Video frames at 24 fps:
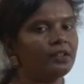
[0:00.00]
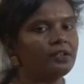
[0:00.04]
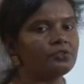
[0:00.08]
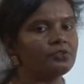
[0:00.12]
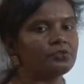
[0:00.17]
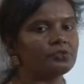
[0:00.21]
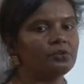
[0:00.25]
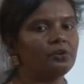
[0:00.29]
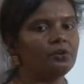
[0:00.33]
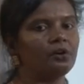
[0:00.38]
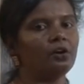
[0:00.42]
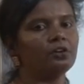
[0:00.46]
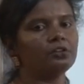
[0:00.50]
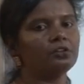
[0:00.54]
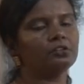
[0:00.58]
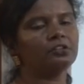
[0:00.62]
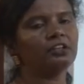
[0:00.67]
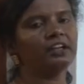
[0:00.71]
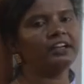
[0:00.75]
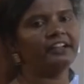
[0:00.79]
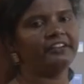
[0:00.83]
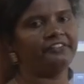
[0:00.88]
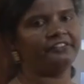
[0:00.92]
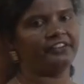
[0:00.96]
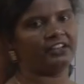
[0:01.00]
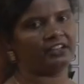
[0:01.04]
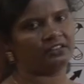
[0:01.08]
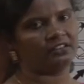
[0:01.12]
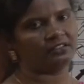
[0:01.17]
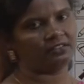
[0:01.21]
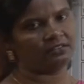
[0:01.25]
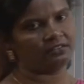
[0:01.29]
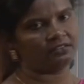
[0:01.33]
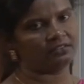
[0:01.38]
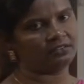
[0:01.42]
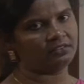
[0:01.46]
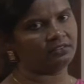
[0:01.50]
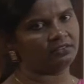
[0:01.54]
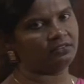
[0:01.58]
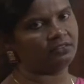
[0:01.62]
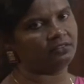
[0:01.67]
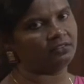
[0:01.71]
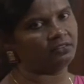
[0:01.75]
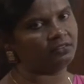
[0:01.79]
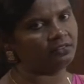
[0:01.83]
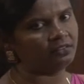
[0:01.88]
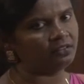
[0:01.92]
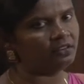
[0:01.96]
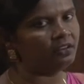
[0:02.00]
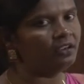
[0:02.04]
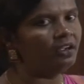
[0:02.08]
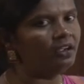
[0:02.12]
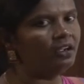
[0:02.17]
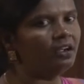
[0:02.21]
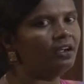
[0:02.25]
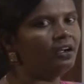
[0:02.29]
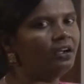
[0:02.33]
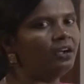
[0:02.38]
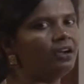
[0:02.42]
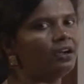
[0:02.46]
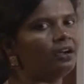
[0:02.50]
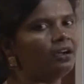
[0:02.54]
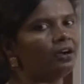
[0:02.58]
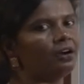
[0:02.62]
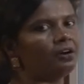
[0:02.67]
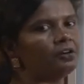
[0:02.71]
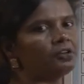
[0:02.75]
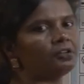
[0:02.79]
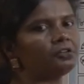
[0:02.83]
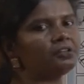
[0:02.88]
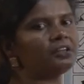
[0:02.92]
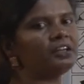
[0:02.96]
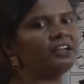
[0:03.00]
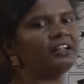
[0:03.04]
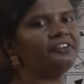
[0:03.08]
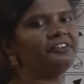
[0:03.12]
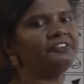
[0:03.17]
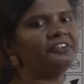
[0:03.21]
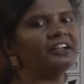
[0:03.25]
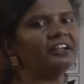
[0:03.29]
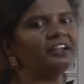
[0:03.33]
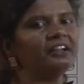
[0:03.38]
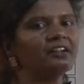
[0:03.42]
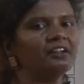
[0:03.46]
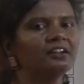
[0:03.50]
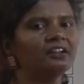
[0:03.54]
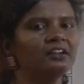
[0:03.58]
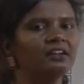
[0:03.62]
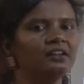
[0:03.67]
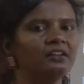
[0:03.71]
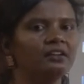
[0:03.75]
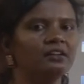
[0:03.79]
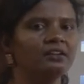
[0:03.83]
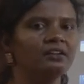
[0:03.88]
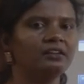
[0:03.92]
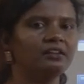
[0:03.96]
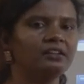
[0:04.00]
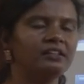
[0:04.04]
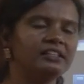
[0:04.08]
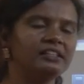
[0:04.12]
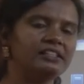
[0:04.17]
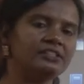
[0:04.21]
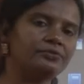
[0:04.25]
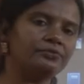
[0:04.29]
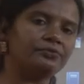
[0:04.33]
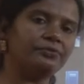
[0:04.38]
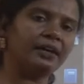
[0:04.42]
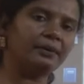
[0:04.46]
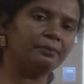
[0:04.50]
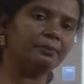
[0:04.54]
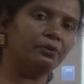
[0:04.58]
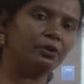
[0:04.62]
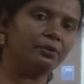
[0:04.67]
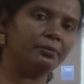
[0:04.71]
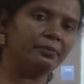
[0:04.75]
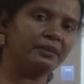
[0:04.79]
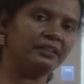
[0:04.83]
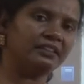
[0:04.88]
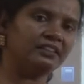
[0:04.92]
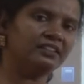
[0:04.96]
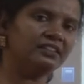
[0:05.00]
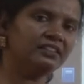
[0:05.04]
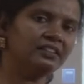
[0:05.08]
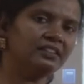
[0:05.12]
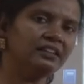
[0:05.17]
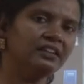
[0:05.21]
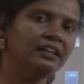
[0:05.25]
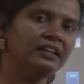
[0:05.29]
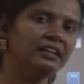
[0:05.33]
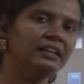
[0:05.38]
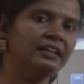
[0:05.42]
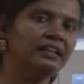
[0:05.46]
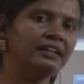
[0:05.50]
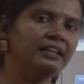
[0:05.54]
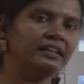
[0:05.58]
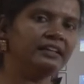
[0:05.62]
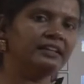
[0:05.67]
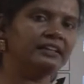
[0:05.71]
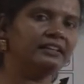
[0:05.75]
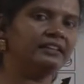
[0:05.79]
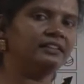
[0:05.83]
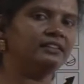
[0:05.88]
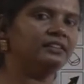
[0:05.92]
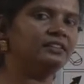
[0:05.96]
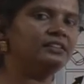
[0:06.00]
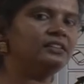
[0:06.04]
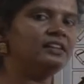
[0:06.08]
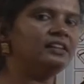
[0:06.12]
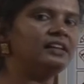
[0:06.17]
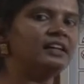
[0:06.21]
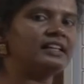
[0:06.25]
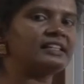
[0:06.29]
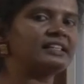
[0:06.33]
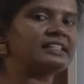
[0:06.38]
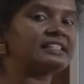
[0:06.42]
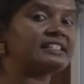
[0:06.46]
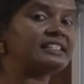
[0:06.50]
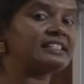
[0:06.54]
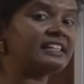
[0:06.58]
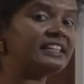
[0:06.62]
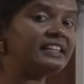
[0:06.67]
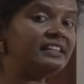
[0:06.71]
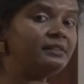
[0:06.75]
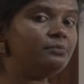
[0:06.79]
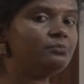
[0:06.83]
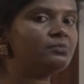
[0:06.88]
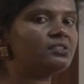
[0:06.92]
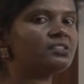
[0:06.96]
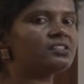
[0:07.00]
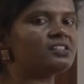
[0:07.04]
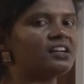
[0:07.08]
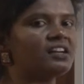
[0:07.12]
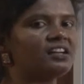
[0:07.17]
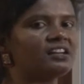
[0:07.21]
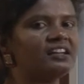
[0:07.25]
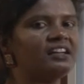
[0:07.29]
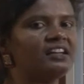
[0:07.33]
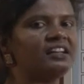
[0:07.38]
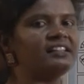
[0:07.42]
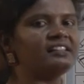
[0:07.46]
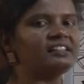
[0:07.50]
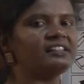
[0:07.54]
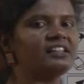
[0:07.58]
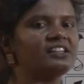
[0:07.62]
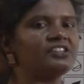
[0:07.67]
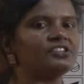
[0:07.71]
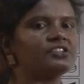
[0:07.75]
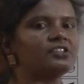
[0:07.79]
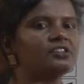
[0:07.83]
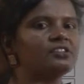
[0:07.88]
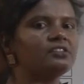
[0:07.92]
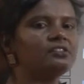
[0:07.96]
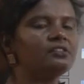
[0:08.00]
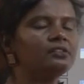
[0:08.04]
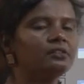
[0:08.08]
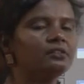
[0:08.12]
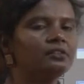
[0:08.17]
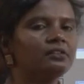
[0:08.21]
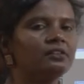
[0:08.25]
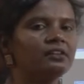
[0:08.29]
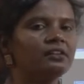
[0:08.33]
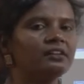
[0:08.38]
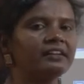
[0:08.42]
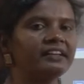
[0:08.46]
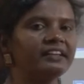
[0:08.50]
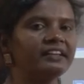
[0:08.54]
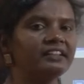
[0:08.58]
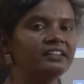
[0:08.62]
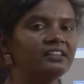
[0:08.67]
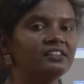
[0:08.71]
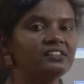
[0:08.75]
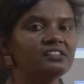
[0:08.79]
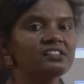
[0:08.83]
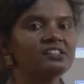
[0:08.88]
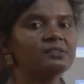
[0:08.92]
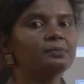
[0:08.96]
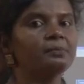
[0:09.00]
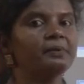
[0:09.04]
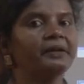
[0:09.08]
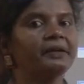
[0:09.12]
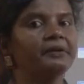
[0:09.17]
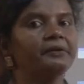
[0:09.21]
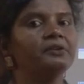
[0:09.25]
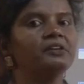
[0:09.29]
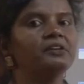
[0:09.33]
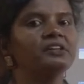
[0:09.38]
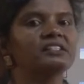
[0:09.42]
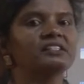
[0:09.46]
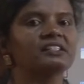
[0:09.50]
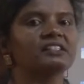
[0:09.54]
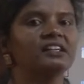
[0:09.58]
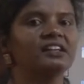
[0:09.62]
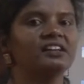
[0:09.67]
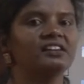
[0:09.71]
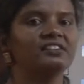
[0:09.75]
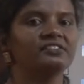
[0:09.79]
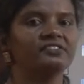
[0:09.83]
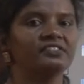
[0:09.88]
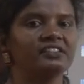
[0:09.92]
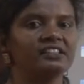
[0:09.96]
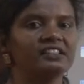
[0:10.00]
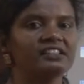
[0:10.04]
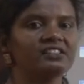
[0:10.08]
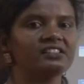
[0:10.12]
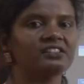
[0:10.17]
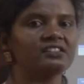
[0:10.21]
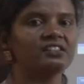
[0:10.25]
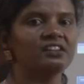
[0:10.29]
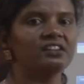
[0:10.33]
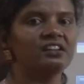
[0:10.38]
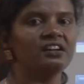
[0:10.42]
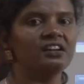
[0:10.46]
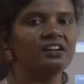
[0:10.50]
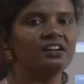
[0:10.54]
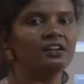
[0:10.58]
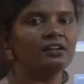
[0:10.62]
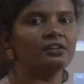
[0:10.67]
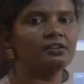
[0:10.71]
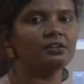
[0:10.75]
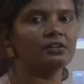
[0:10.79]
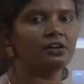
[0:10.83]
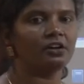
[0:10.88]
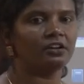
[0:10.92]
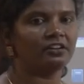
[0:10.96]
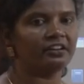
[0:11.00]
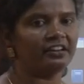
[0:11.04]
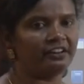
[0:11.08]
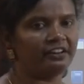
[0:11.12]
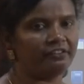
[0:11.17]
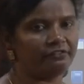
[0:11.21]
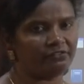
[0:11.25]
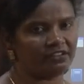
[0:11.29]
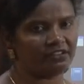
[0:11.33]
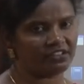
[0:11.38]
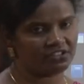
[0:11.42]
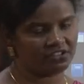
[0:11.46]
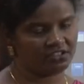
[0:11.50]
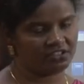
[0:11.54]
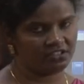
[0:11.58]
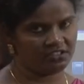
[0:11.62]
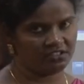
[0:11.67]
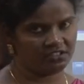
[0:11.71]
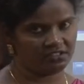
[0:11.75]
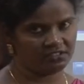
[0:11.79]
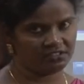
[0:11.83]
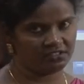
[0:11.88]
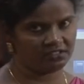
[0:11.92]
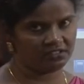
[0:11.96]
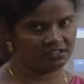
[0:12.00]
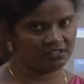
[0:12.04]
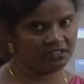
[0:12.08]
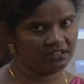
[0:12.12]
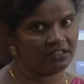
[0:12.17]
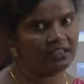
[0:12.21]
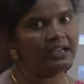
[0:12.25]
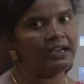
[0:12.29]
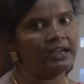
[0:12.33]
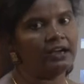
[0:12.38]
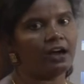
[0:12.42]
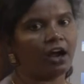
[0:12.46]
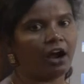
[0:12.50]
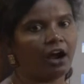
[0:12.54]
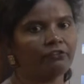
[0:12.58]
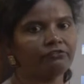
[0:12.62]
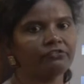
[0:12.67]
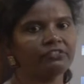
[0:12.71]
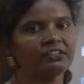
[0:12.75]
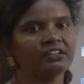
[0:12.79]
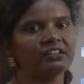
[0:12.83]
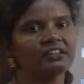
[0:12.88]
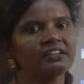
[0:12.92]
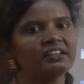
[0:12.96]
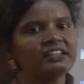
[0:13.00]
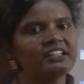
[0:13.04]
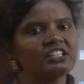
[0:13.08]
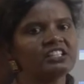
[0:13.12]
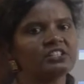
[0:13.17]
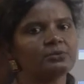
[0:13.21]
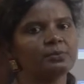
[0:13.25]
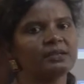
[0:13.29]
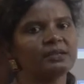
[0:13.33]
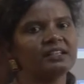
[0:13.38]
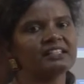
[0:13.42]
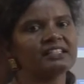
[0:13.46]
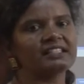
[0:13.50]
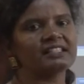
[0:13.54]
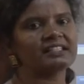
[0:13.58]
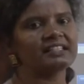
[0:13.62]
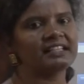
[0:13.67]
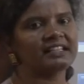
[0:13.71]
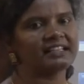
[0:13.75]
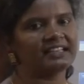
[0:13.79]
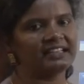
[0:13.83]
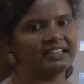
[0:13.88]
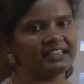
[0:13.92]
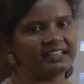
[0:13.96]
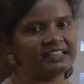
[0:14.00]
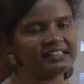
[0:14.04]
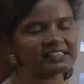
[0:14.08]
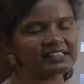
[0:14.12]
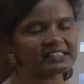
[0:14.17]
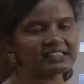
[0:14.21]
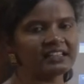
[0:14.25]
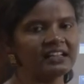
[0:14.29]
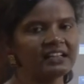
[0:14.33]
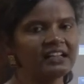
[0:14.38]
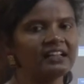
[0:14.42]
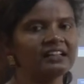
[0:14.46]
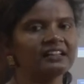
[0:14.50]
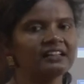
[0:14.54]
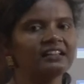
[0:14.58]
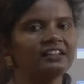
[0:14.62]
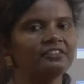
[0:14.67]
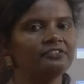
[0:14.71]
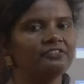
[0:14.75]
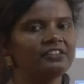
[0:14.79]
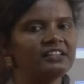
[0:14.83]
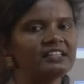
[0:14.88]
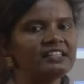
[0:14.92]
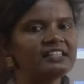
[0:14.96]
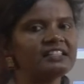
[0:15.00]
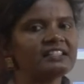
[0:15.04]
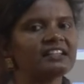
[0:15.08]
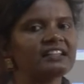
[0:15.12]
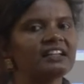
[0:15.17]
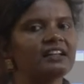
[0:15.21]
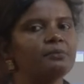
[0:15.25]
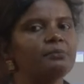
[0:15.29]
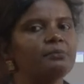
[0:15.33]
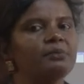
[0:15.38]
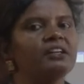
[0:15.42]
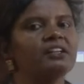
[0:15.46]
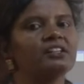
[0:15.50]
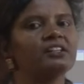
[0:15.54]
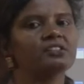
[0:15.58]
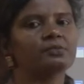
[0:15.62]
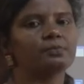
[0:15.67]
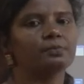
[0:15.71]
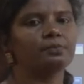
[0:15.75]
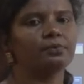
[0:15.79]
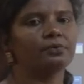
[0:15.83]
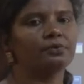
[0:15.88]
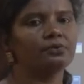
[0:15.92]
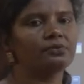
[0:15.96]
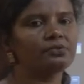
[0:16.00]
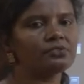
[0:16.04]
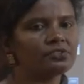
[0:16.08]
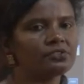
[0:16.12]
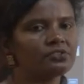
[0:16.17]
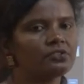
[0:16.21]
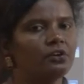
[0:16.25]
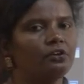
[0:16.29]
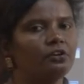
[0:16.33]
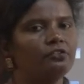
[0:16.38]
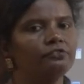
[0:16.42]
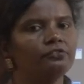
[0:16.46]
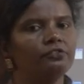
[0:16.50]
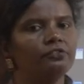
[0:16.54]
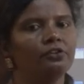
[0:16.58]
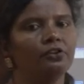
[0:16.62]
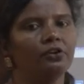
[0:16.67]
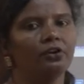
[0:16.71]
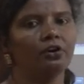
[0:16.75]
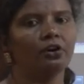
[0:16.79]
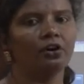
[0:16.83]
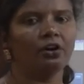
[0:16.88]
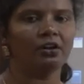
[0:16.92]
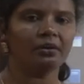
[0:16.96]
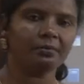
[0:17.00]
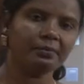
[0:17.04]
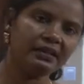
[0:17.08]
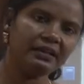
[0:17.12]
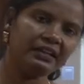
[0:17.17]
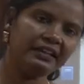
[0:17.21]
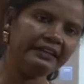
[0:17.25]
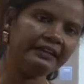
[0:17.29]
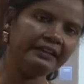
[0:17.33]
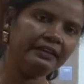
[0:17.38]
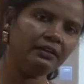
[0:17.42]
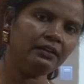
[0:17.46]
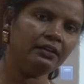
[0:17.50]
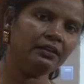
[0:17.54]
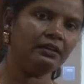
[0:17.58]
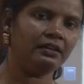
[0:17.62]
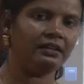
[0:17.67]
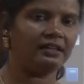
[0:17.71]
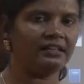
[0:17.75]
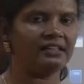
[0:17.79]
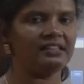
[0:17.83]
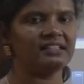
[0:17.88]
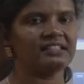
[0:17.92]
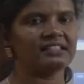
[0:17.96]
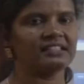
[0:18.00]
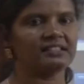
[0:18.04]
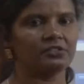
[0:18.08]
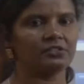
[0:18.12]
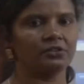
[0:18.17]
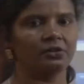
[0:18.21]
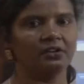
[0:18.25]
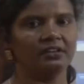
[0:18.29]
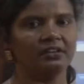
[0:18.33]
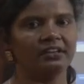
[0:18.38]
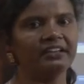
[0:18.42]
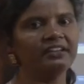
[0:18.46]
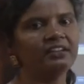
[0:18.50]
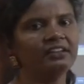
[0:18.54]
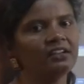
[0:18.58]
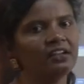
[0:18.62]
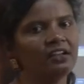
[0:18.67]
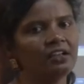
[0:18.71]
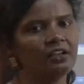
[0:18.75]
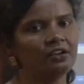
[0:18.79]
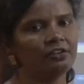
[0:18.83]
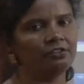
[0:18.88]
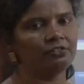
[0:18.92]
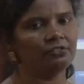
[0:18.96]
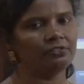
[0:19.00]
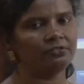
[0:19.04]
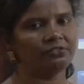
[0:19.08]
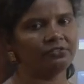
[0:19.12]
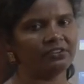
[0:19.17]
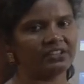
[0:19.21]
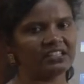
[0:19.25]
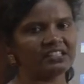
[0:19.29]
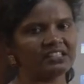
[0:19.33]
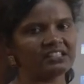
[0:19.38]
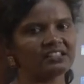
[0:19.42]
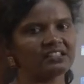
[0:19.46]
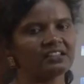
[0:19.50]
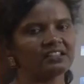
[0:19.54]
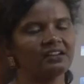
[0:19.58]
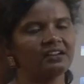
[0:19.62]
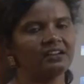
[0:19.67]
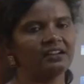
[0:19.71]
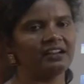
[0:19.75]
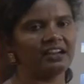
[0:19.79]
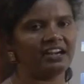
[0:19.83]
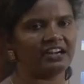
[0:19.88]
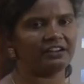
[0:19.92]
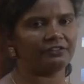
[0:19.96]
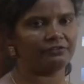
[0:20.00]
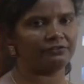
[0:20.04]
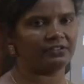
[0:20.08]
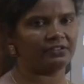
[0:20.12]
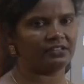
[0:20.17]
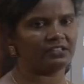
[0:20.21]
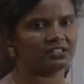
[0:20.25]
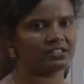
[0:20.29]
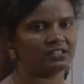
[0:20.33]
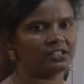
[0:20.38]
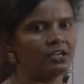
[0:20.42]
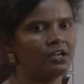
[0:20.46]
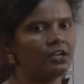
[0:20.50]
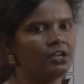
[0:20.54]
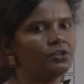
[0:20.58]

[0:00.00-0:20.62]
So, autoclaving. Autoclaving is one more method. Here, steam sterilization renders biohazard waste non-infectious. After it's been sterilized, the waste can be disposed of normally in solid waste landfills.